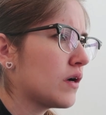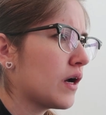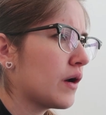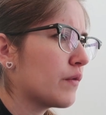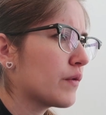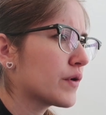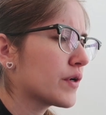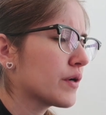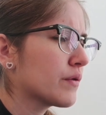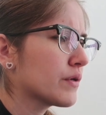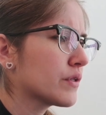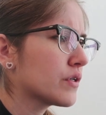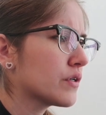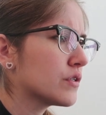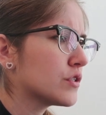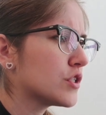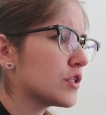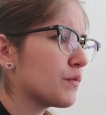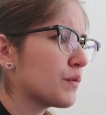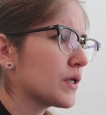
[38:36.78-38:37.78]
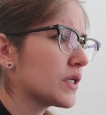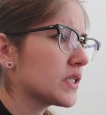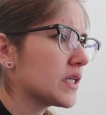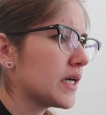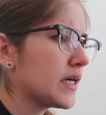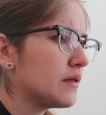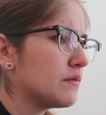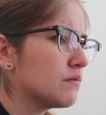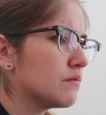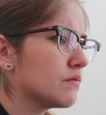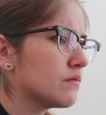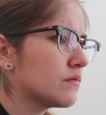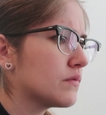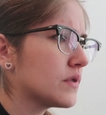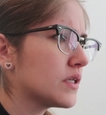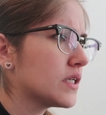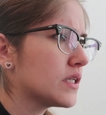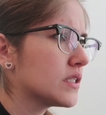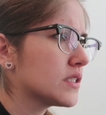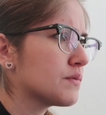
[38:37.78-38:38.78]
I wonder what their shipping time
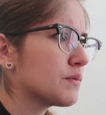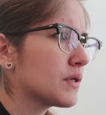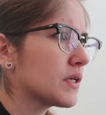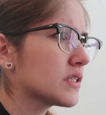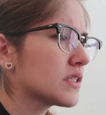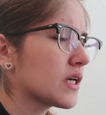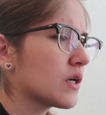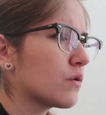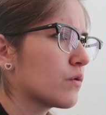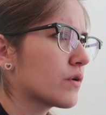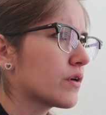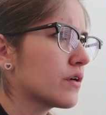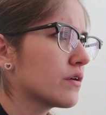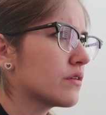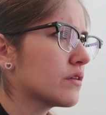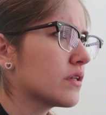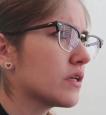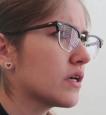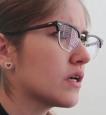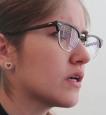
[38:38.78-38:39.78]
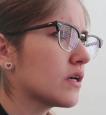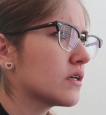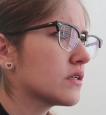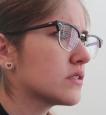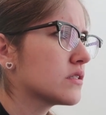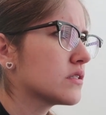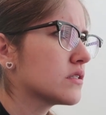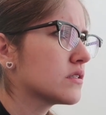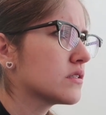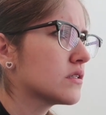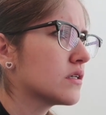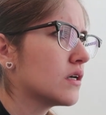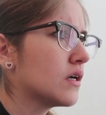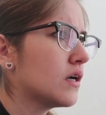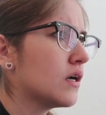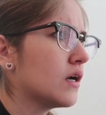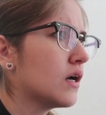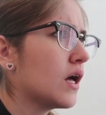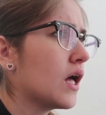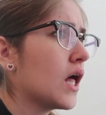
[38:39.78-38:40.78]
is, because I ordered this
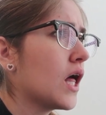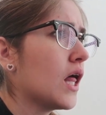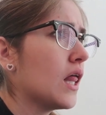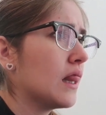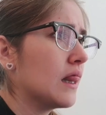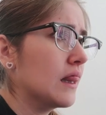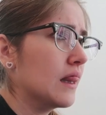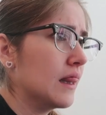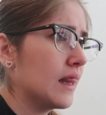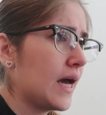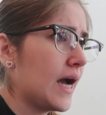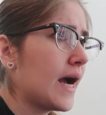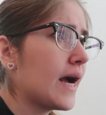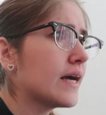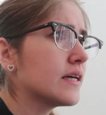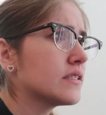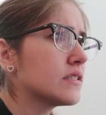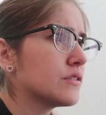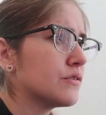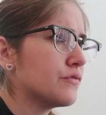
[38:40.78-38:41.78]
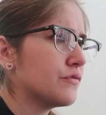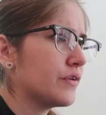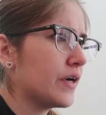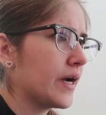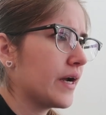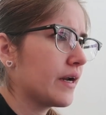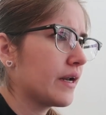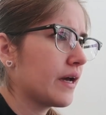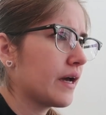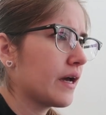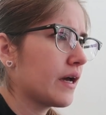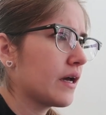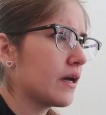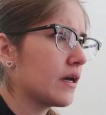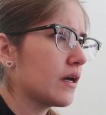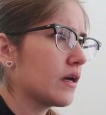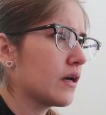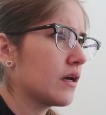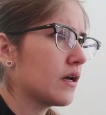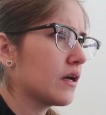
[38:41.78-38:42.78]
last
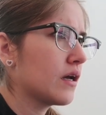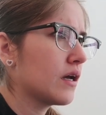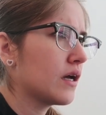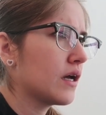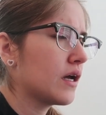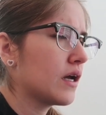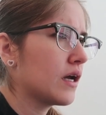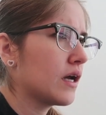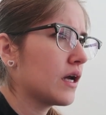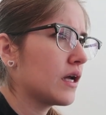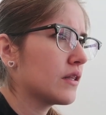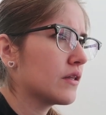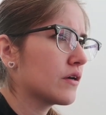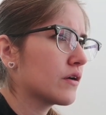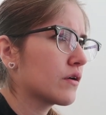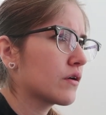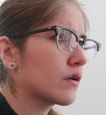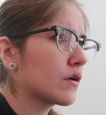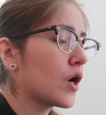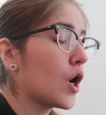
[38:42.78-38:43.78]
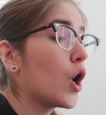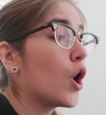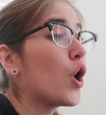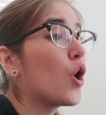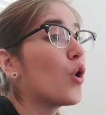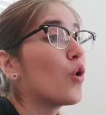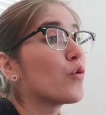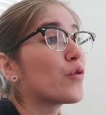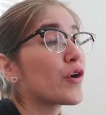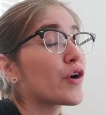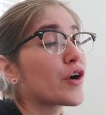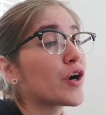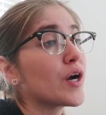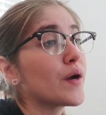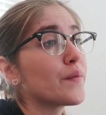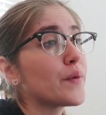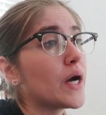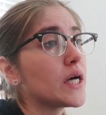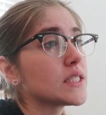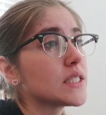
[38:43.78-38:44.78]
Friday, and their, oh, their
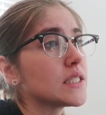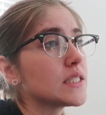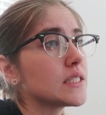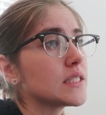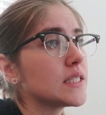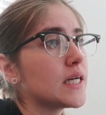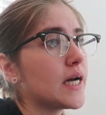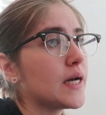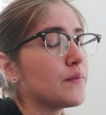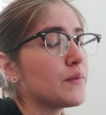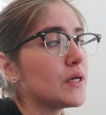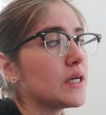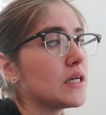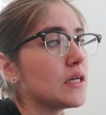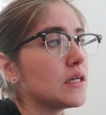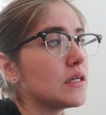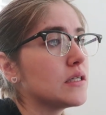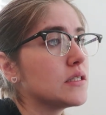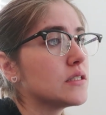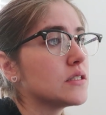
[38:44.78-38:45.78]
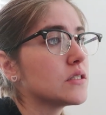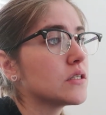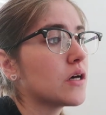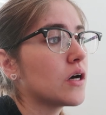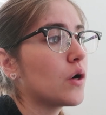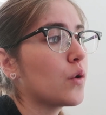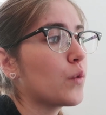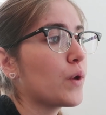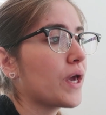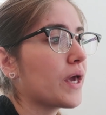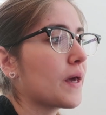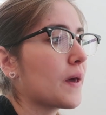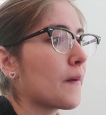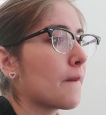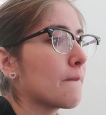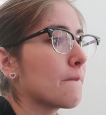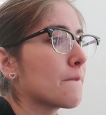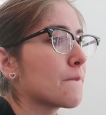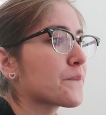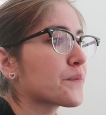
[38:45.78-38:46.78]
current processing time is a week.